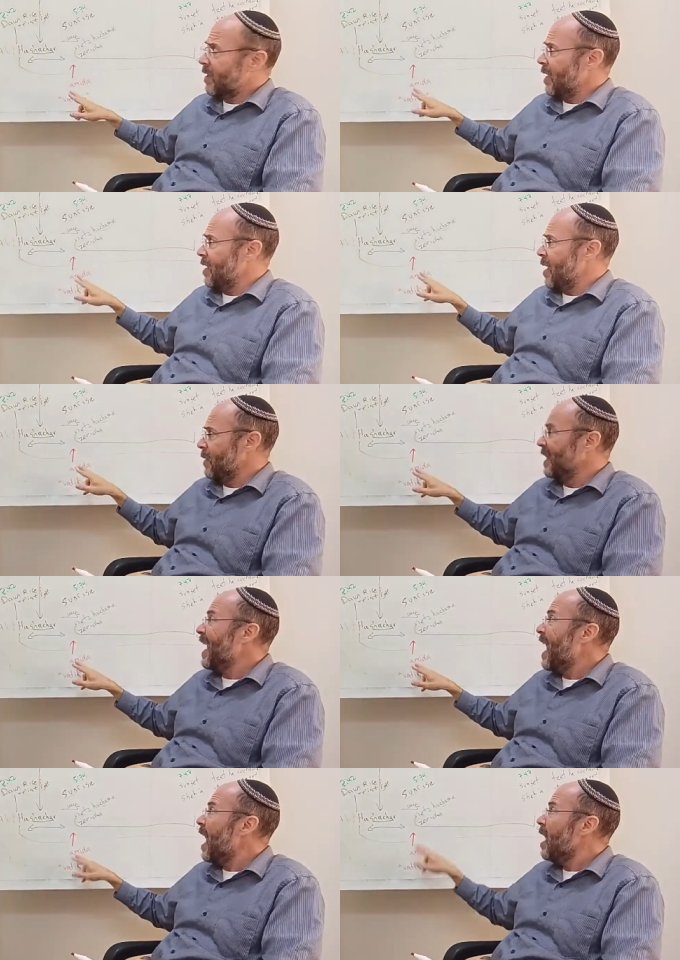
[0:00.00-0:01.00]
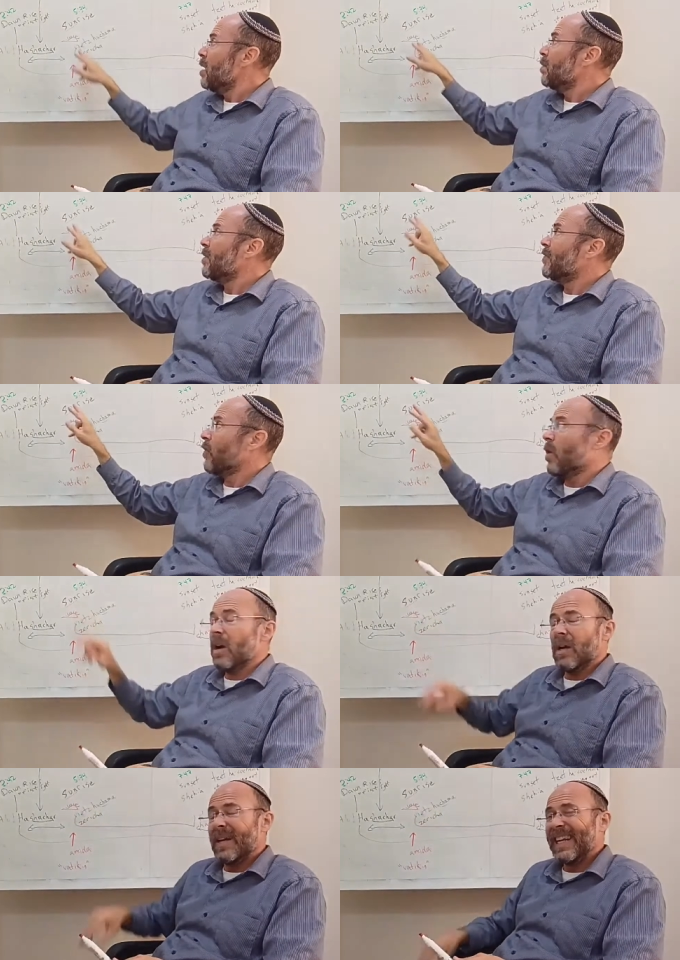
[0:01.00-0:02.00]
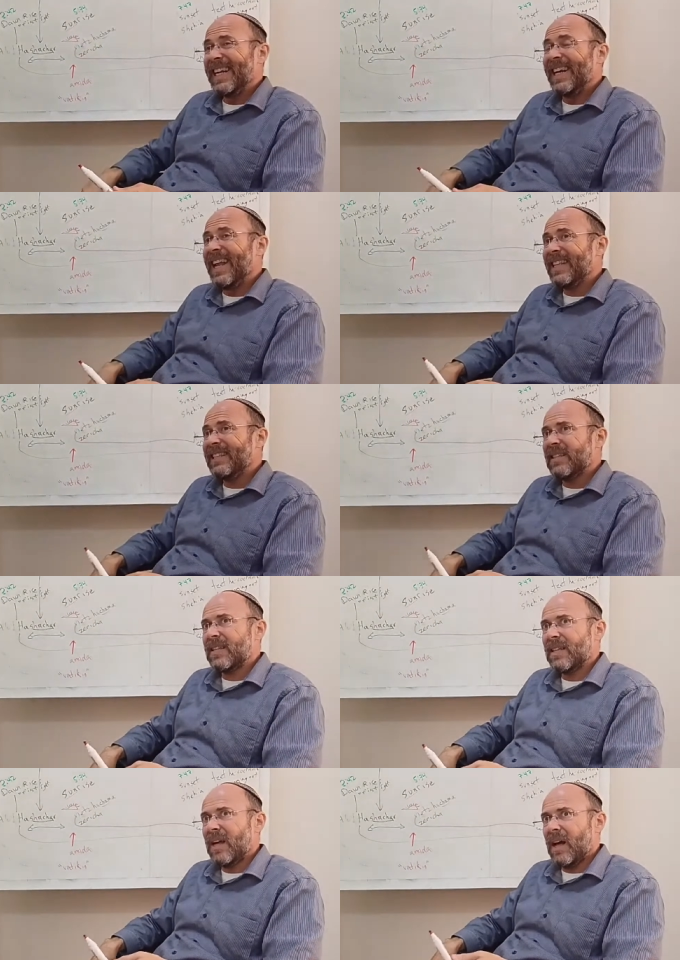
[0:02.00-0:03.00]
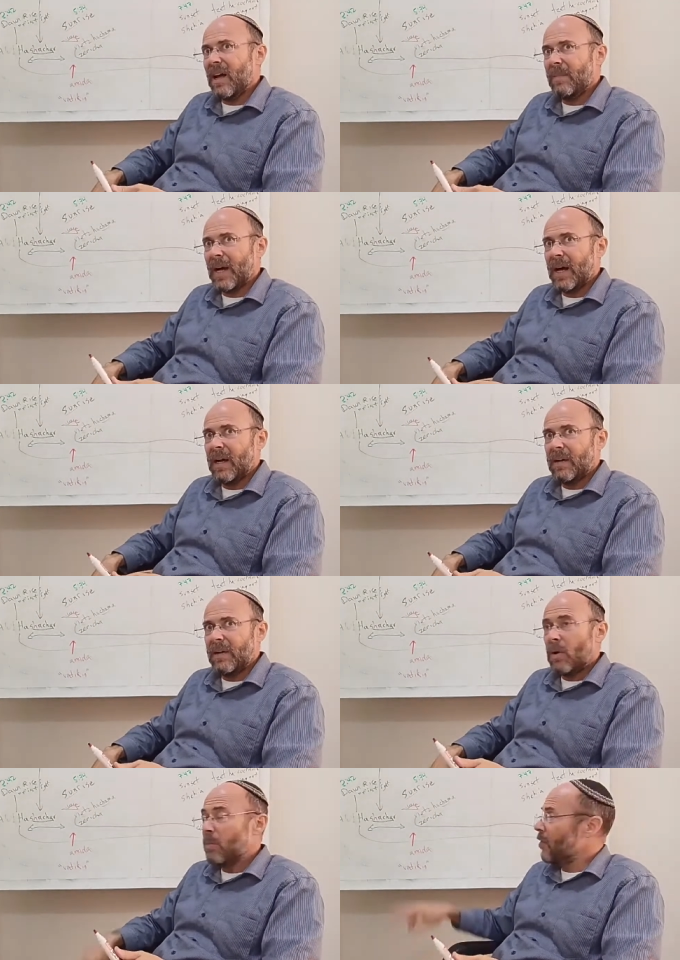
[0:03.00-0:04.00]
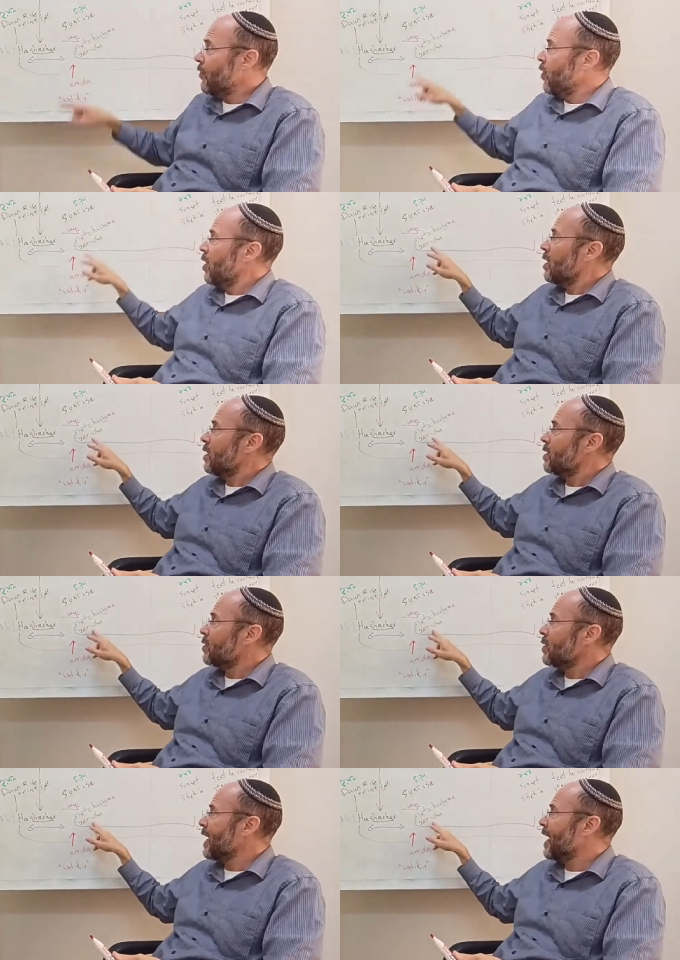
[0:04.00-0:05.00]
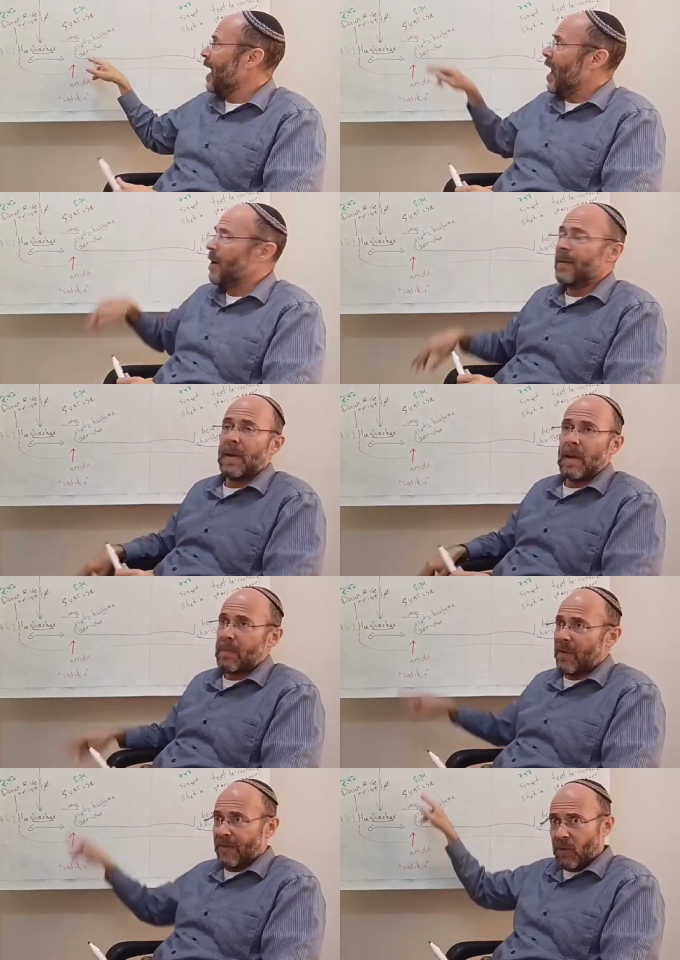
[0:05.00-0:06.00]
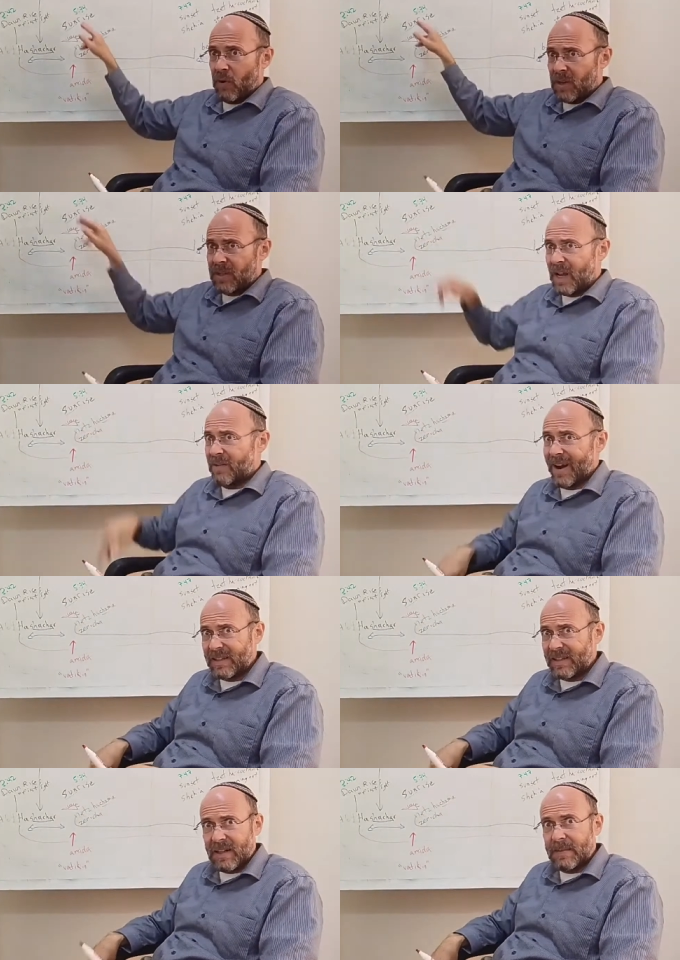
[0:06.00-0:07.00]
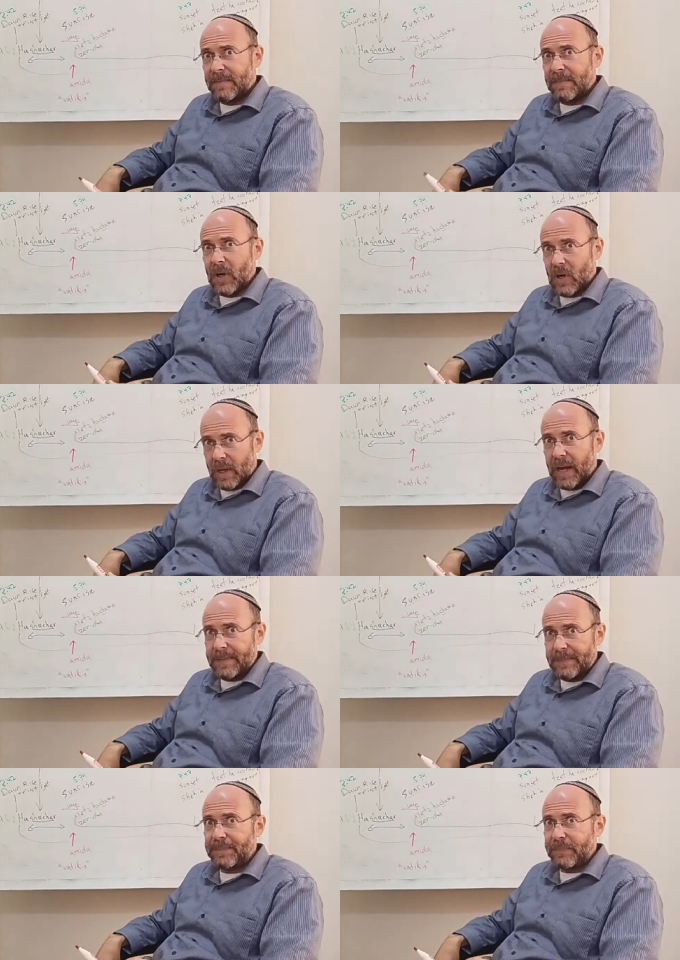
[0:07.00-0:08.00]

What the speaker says: say the Amidah before Netz Hachama, before Zricha, before sunrise. Okay?